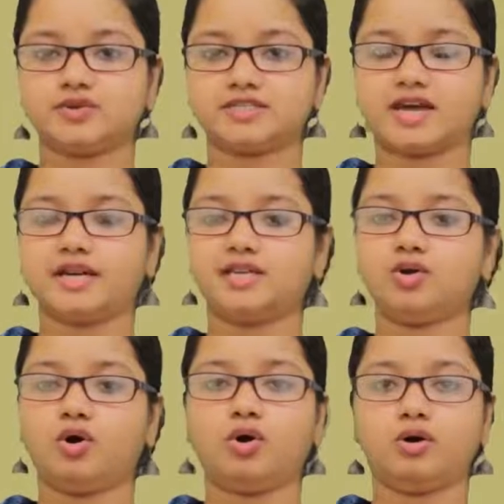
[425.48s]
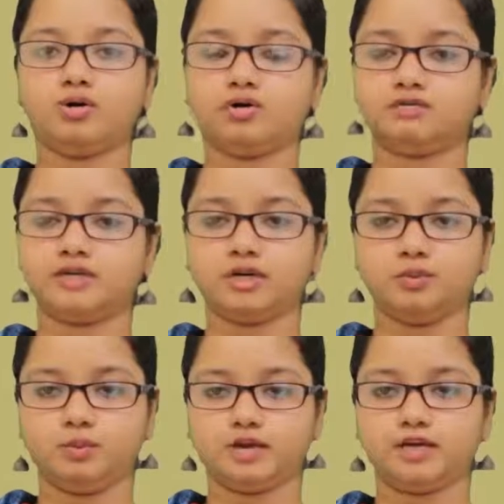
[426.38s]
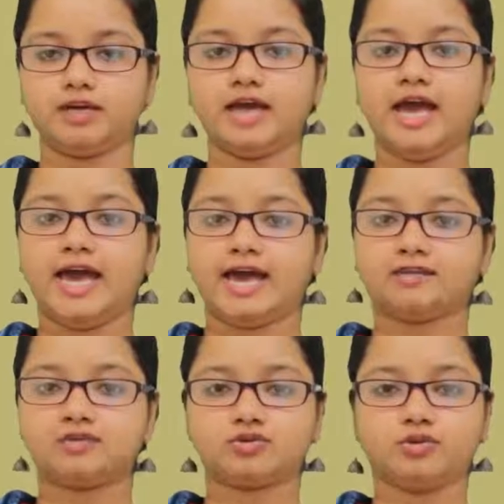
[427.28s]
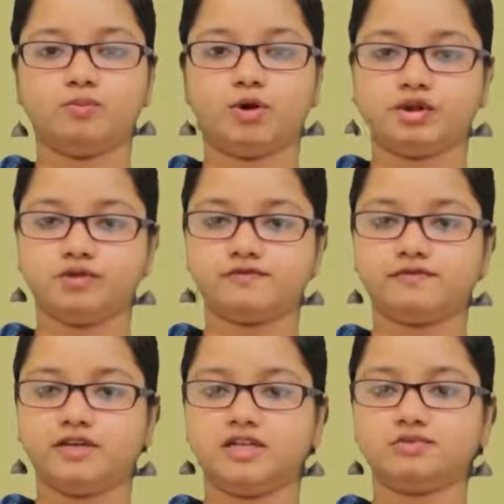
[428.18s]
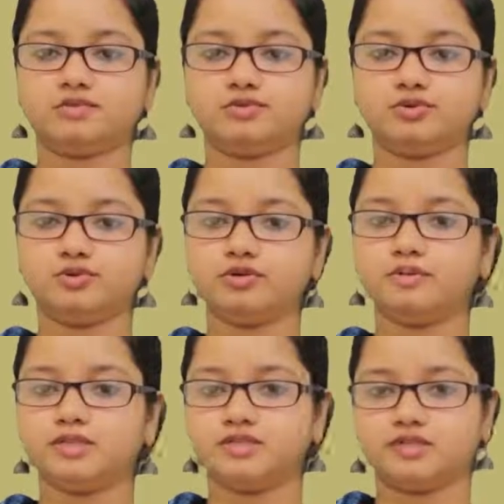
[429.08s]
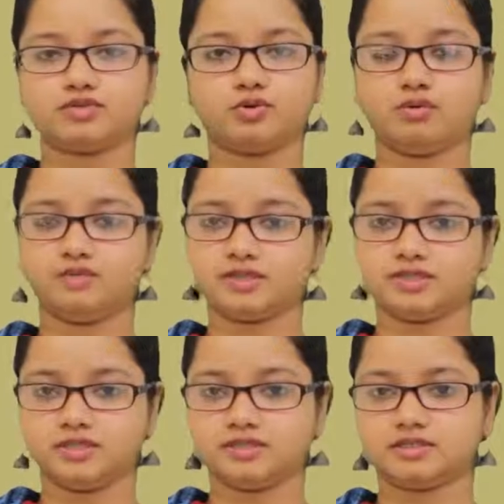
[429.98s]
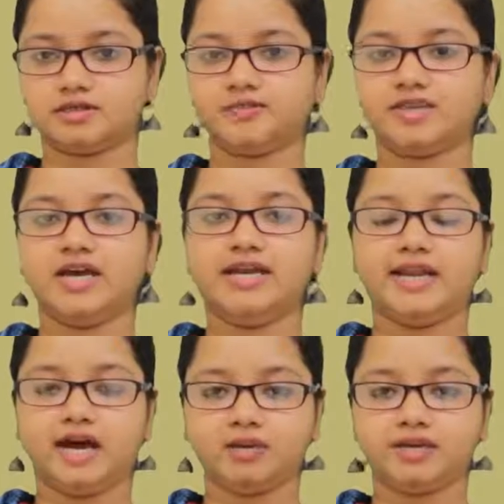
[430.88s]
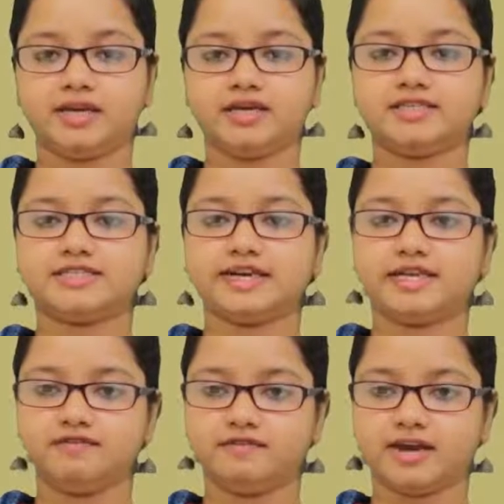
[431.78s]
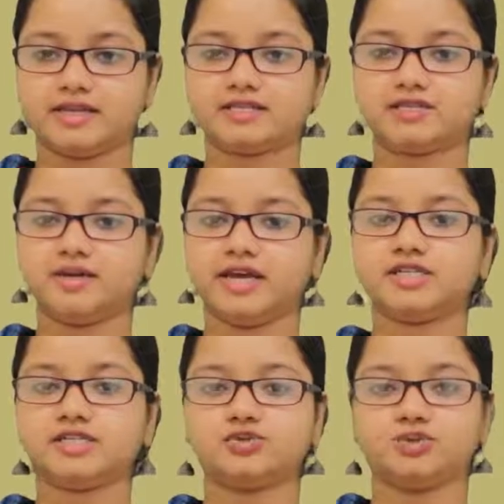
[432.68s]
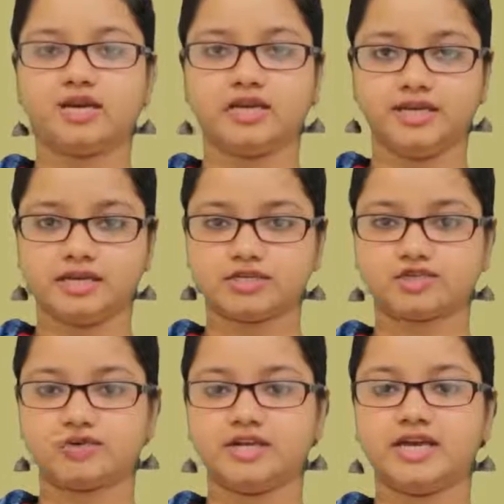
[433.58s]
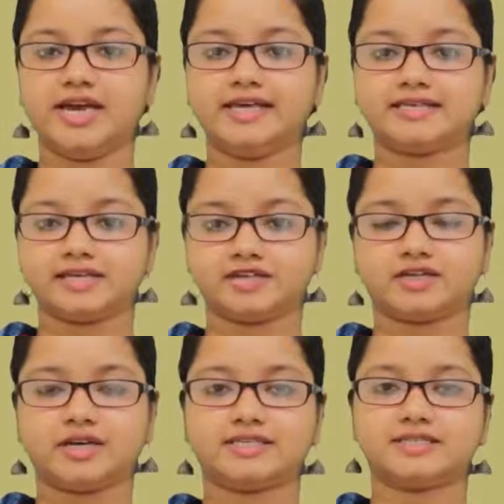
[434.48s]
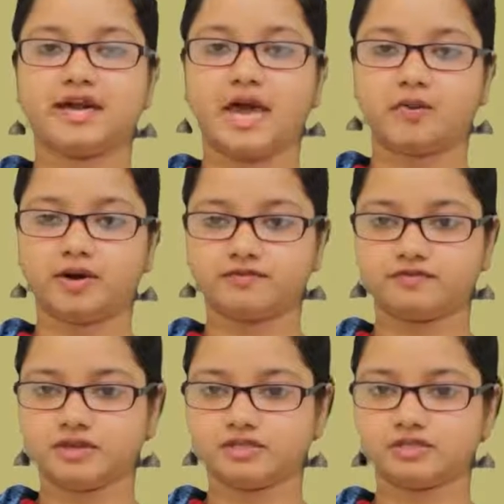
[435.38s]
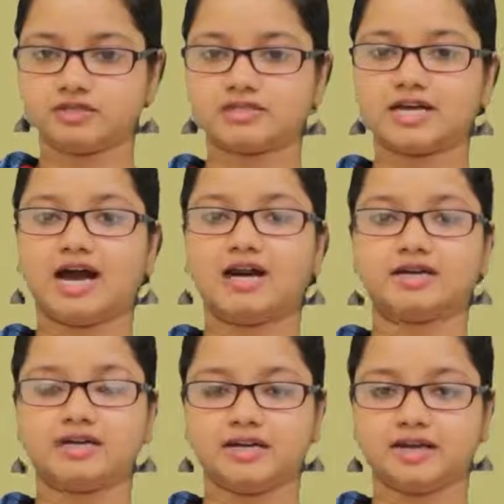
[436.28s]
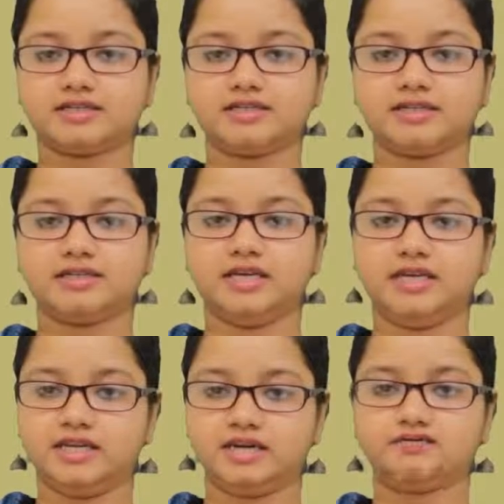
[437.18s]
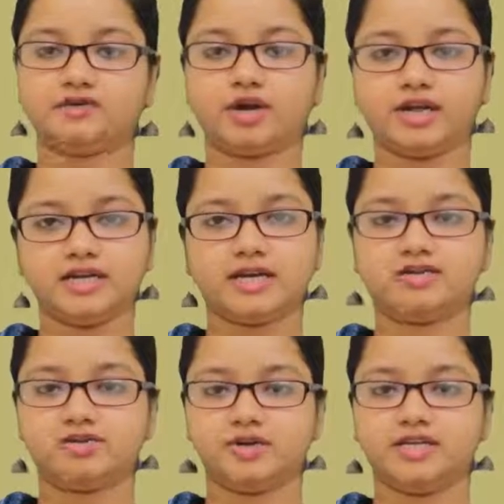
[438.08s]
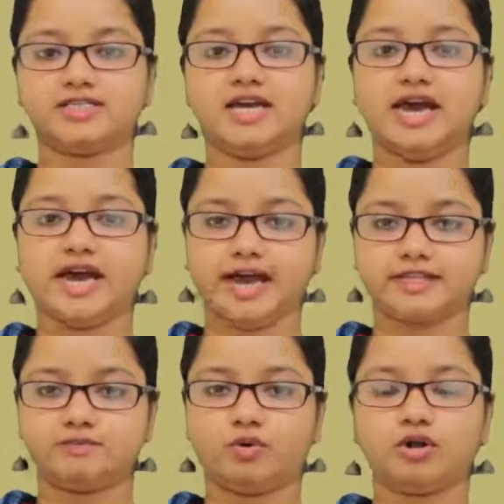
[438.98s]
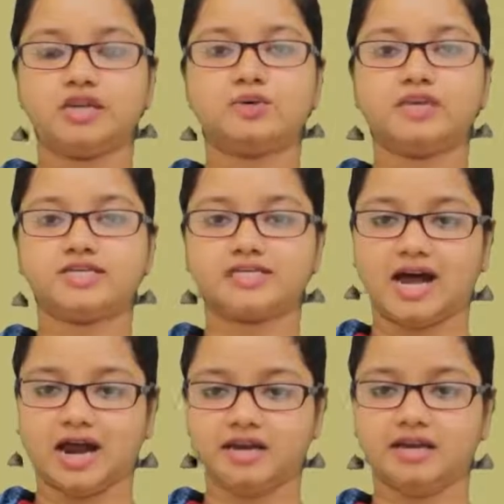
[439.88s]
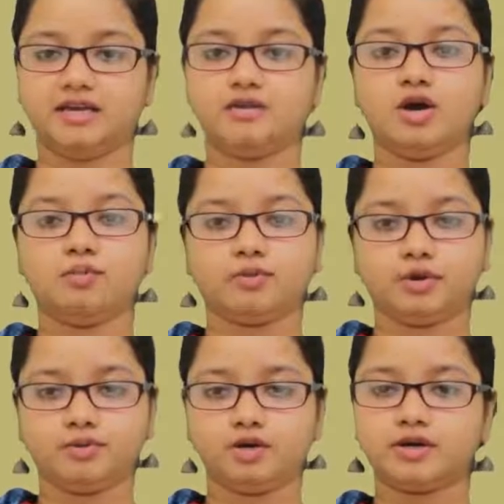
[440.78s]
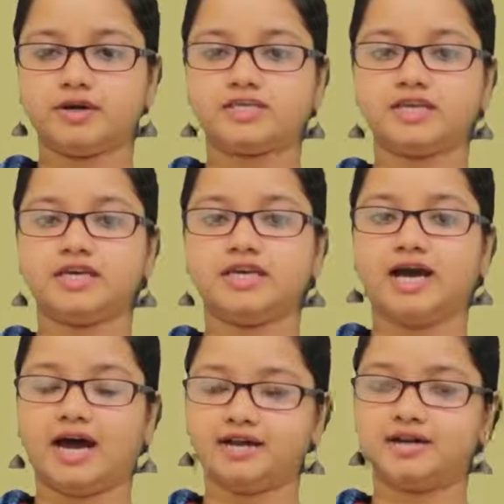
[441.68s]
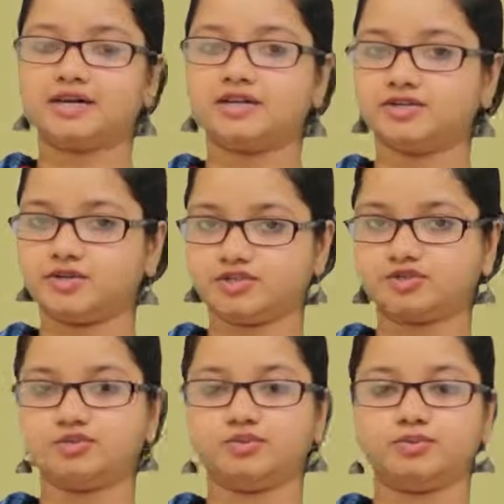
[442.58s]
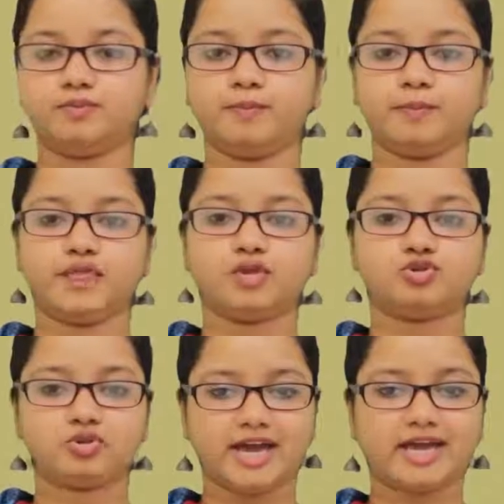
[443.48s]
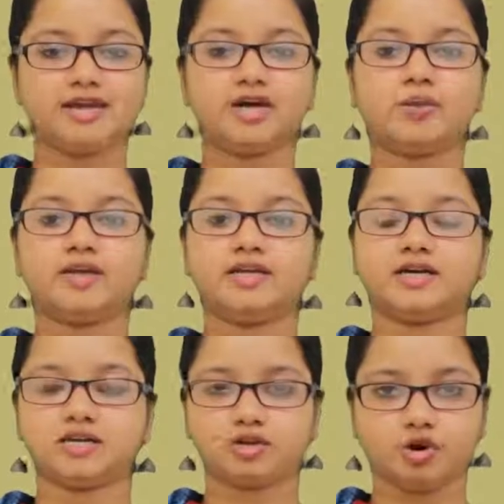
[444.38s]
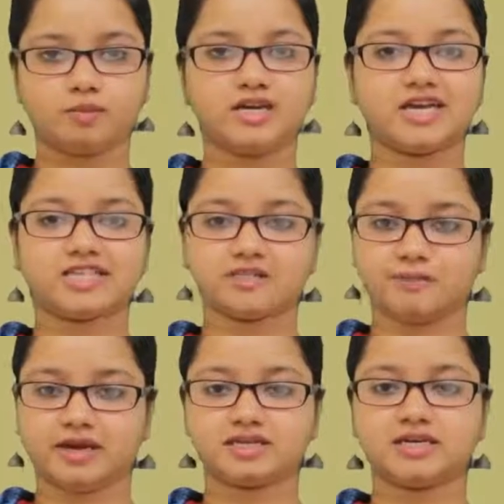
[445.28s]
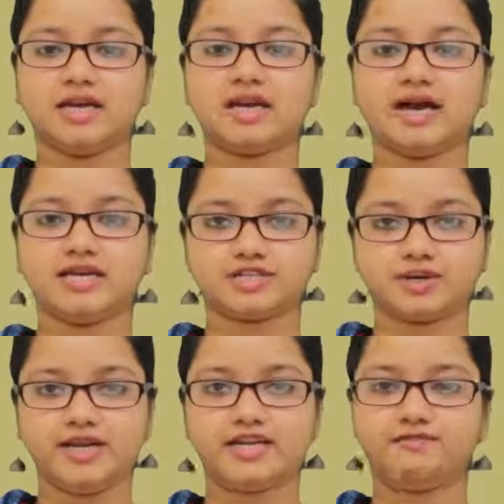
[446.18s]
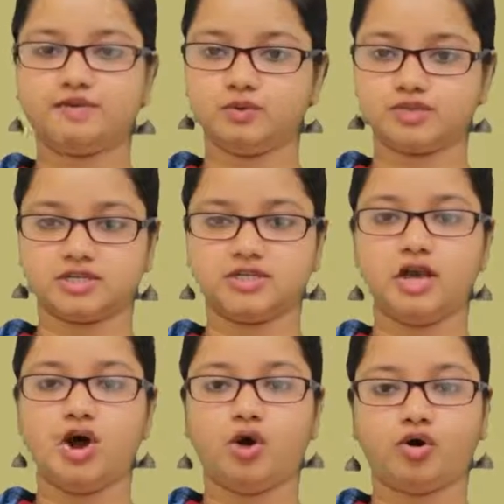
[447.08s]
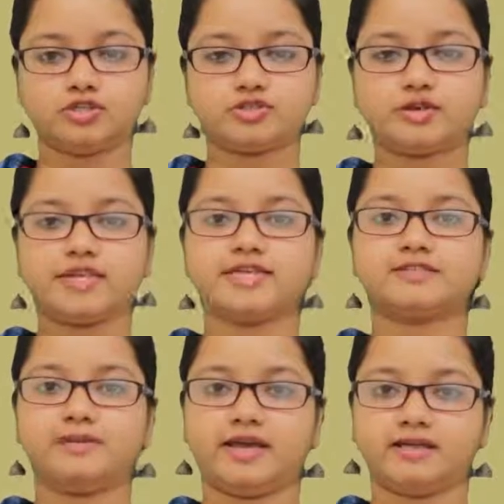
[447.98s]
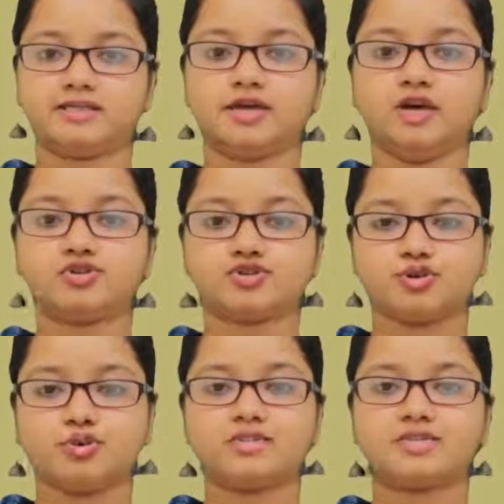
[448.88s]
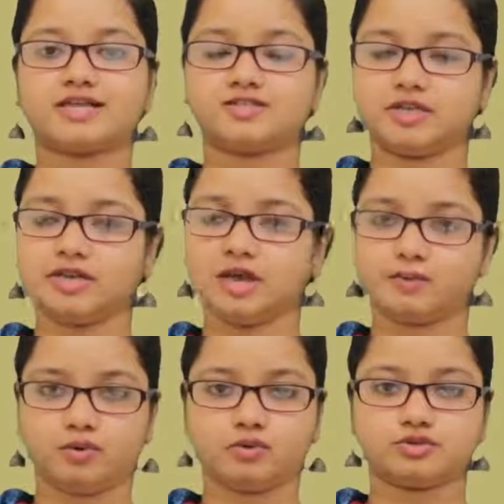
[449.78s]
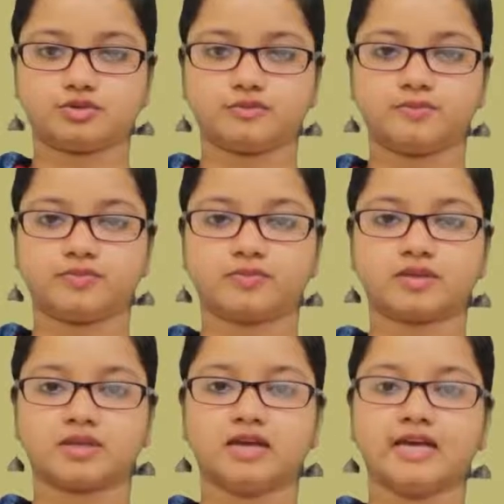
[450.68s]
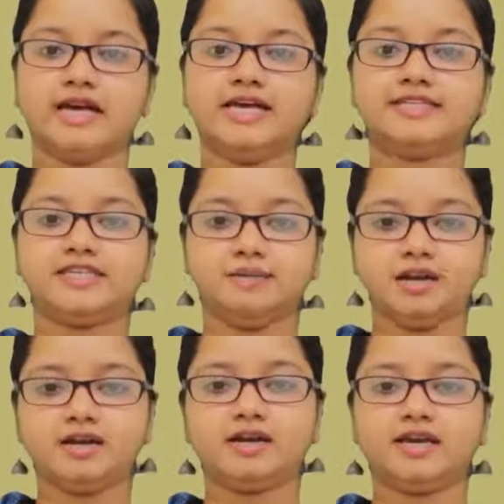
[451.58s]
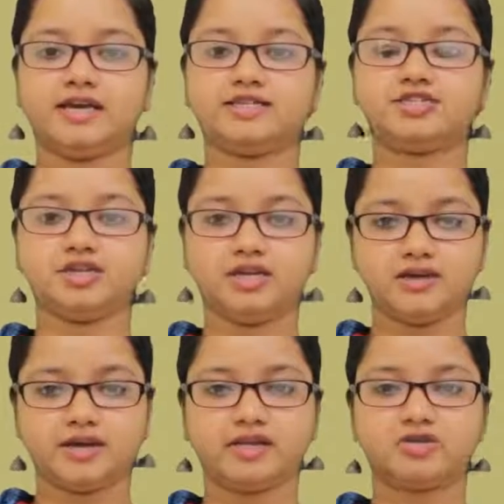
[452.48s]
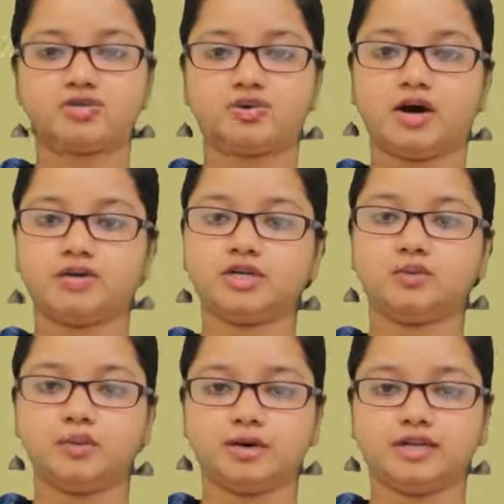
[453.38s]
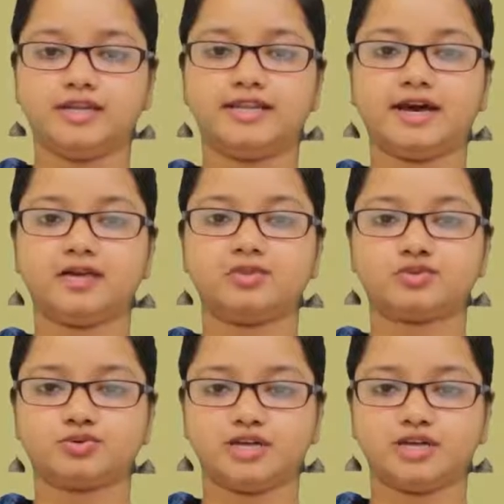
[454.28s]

residing all over the world and so Bollywood films do good business overseas. Nowadays, the events related to the industry such as the award functions are conducted in the foreign countries as Bollywood is earning popularity in other countries too. Together with the economic aspect, cultural diffusion also takes place through such an approach. Similarly, children throughout the world dance to